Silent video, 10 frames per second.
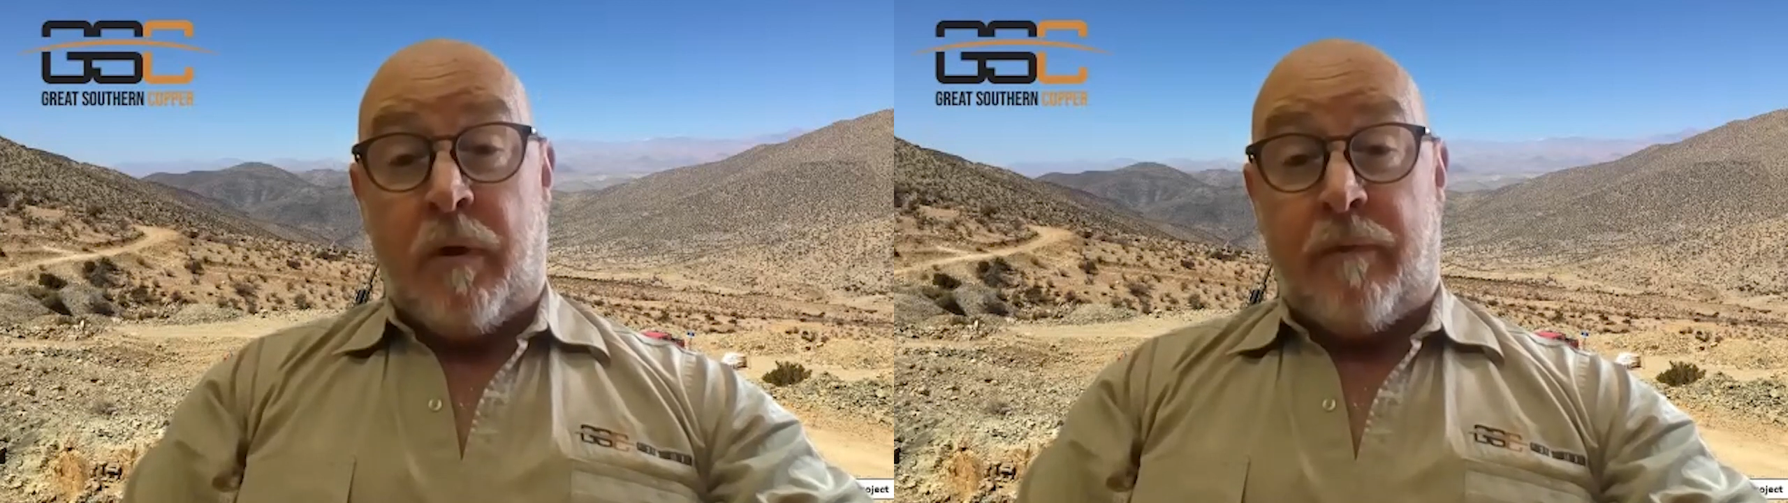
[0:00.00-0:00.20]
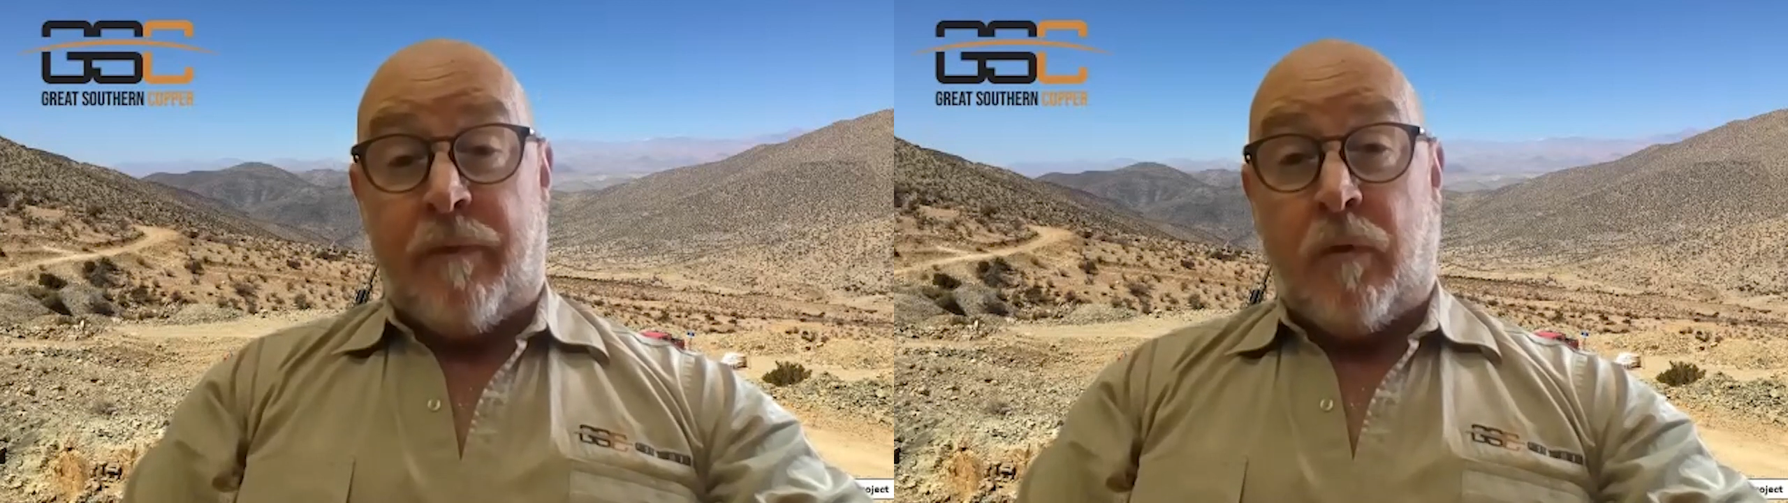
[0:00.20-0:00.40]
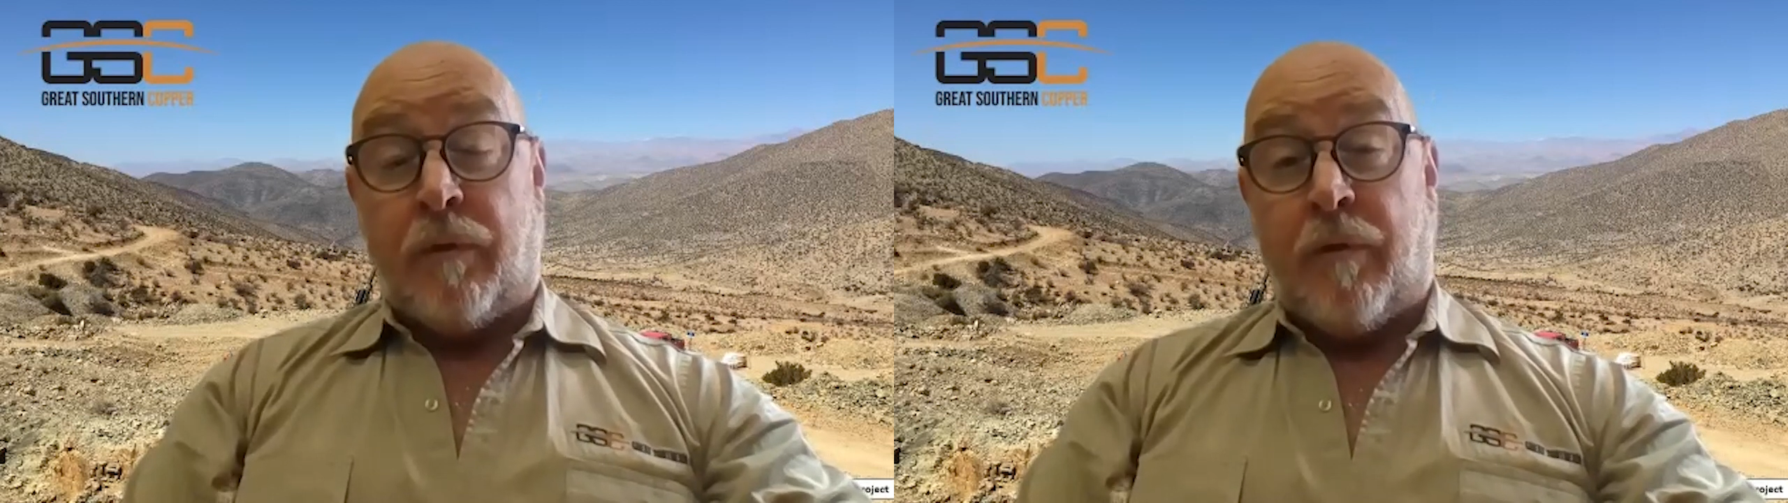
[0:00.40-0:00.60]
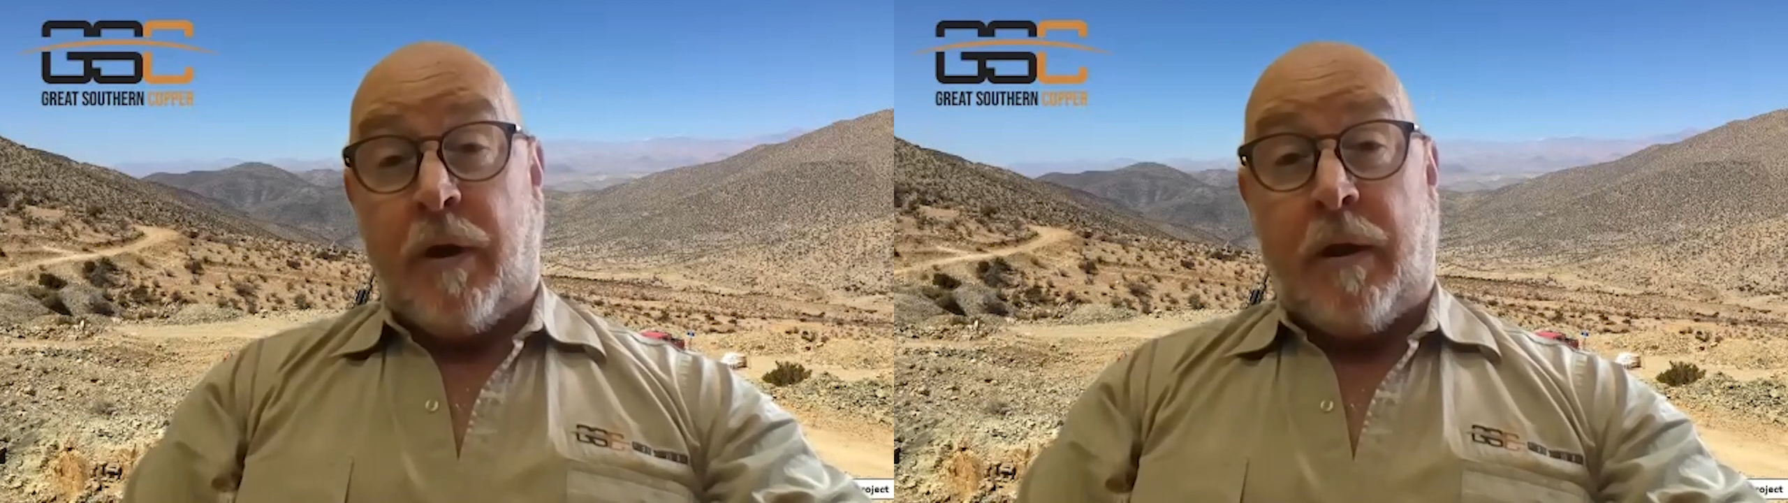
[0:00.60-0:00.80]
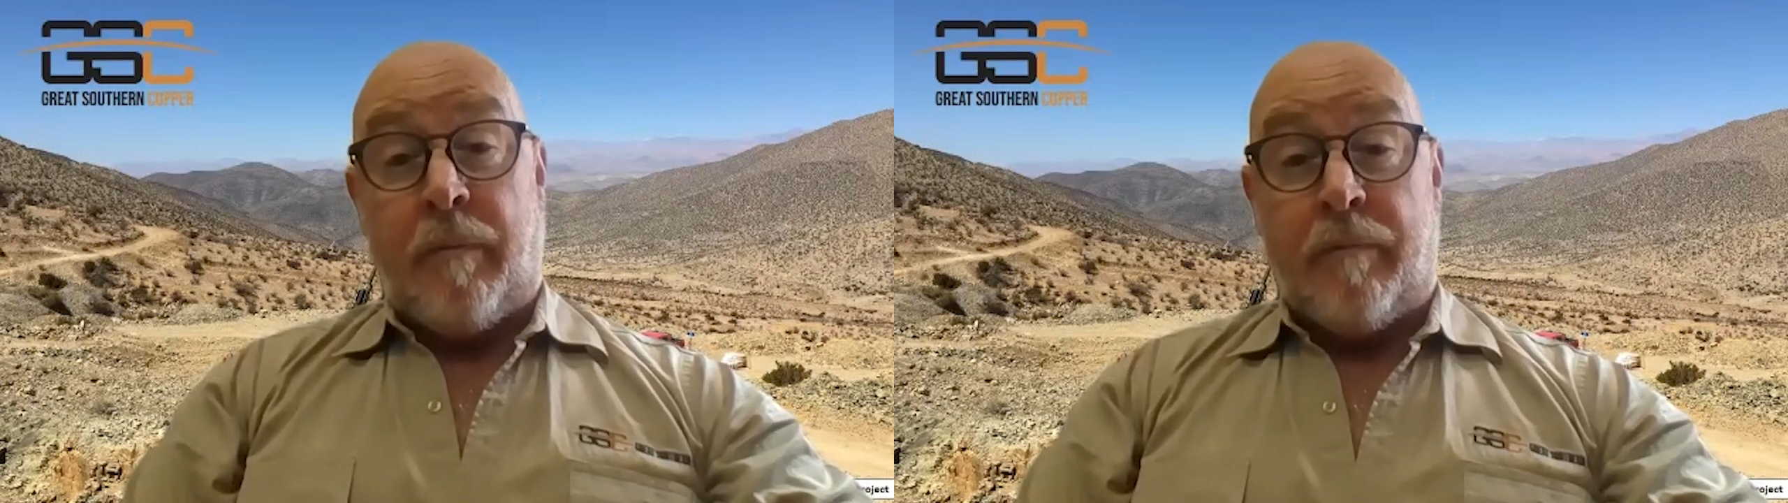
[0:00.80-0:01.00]

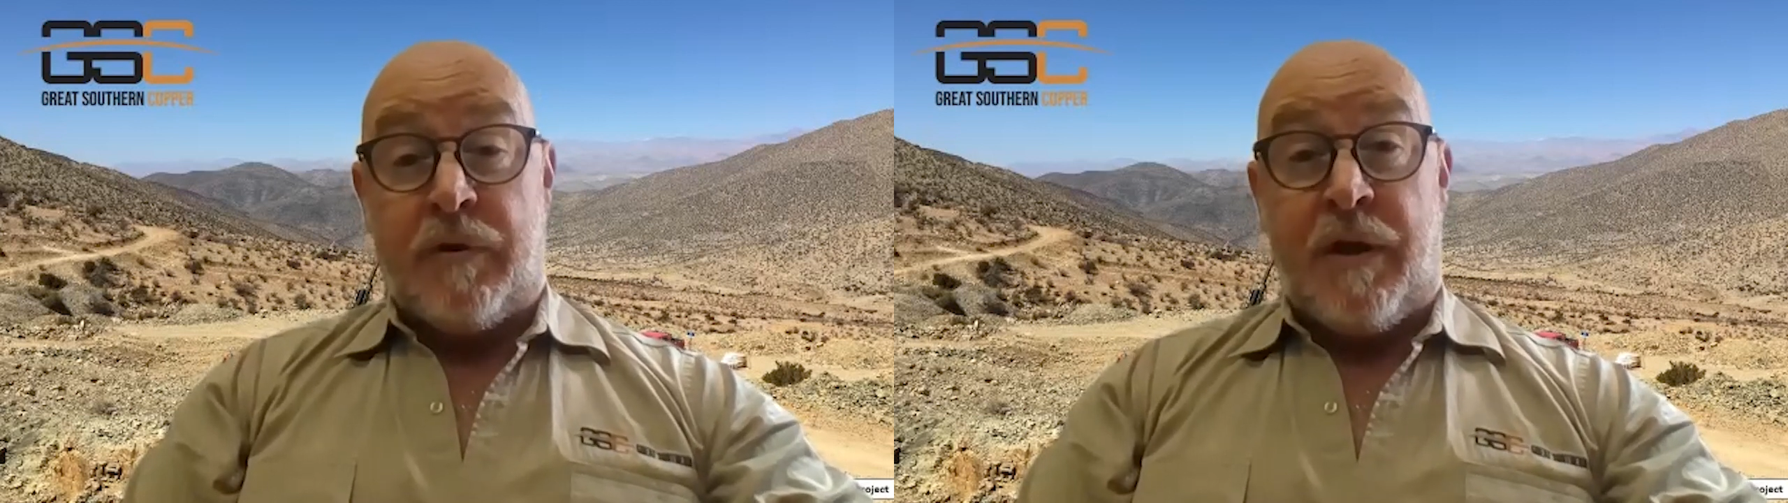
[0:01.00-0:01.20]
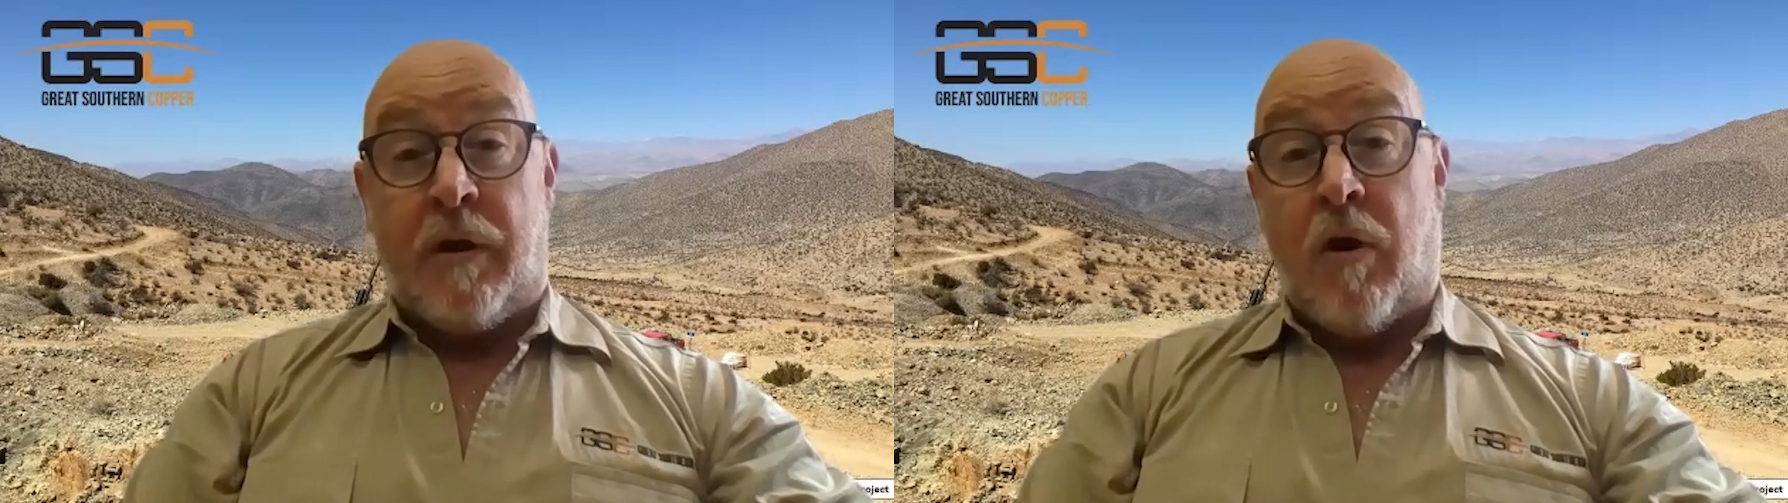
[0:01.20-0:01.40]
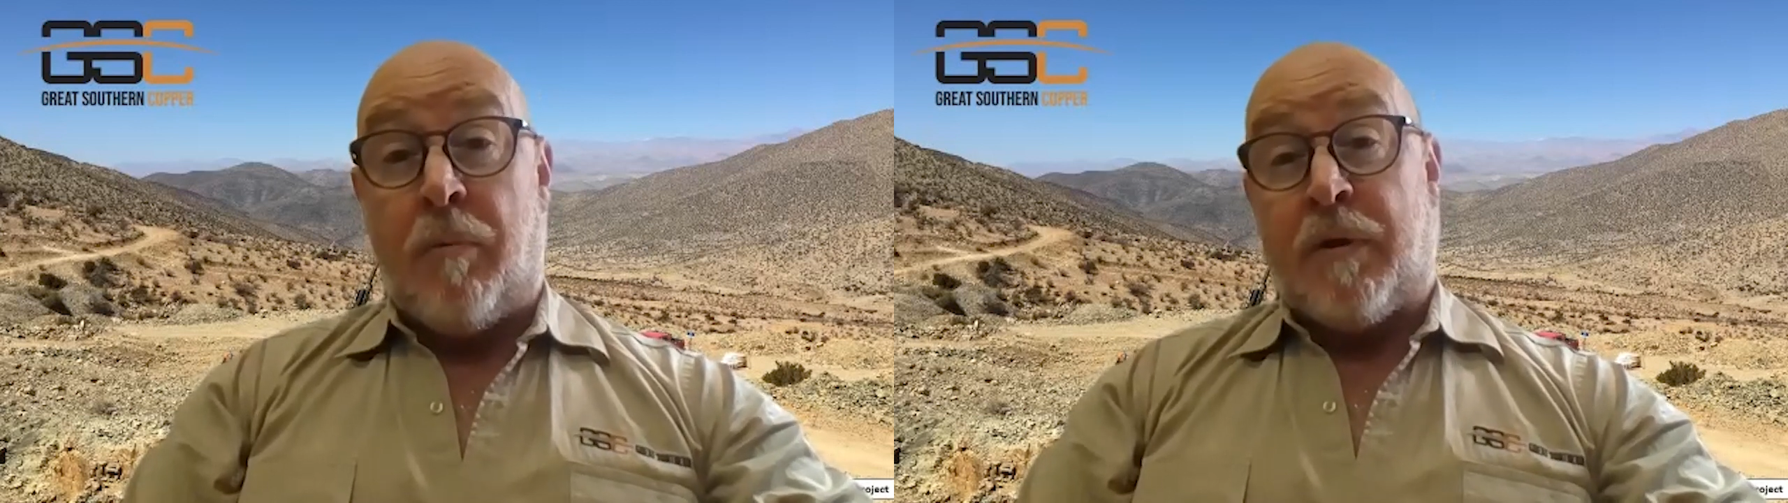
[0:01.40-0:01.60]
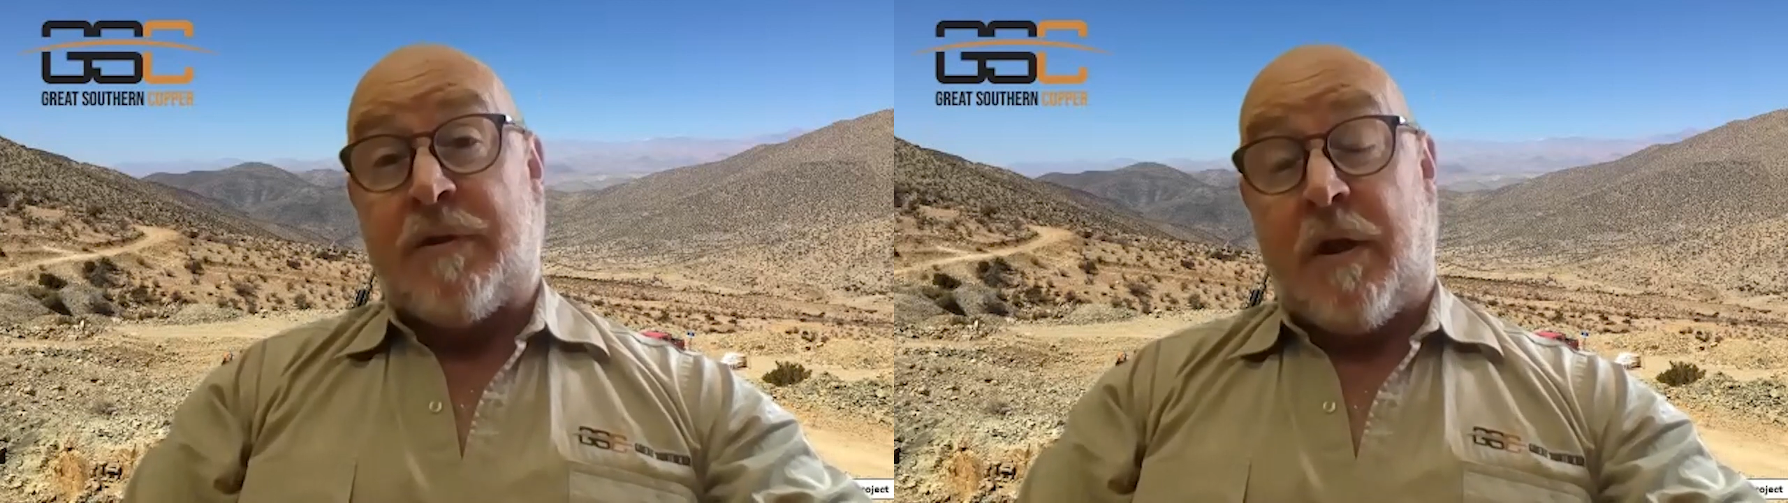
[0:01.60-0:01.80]
0.43% copper.